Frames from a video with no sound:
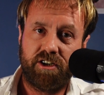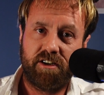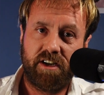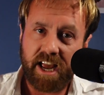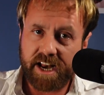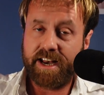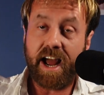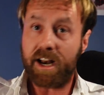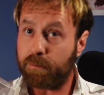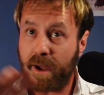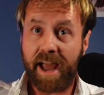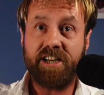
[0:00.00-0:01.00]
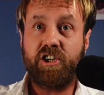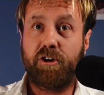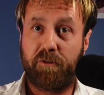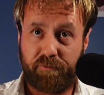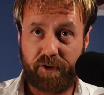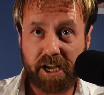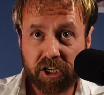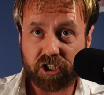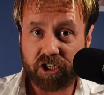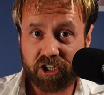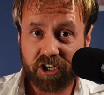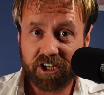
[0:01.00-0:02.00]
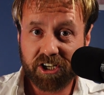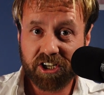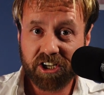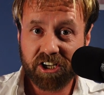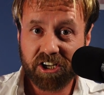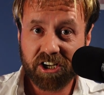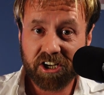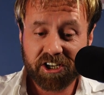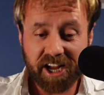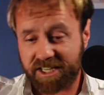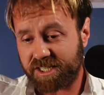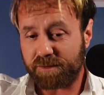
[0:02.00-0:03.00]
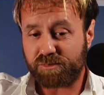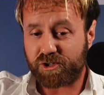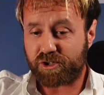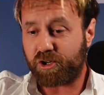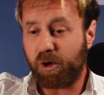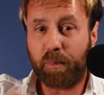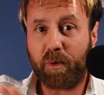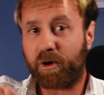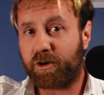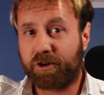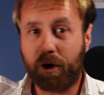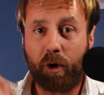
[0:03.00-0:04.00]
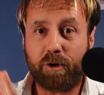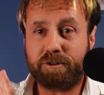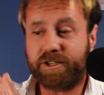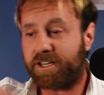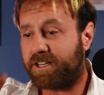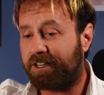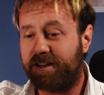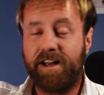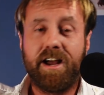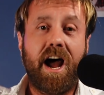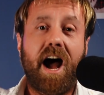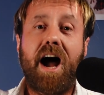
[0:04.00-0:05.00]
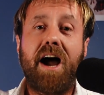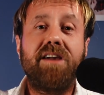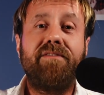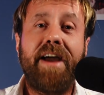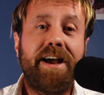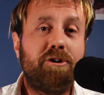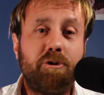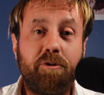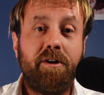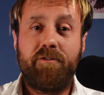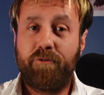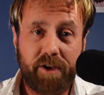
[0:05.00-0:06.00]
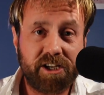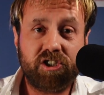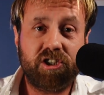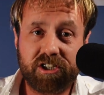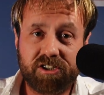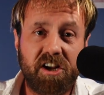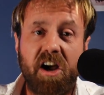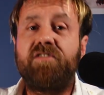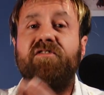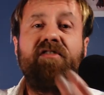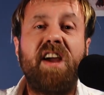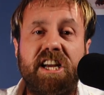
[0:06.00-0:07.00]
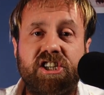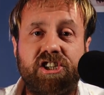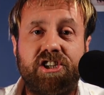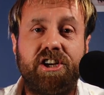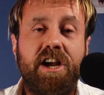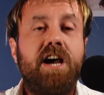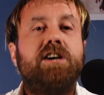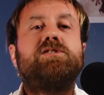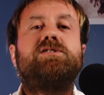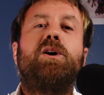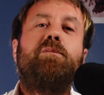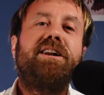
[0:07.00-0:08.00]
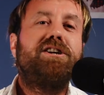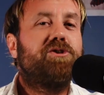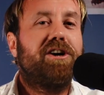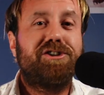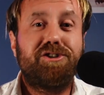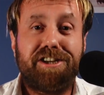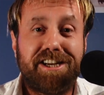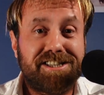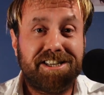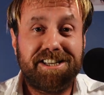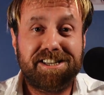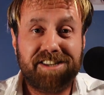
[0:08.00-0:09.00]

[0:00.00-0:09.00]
in it. Not a magical fish. Not some super golden, high-value fish, just a fish. So many treasure chests in this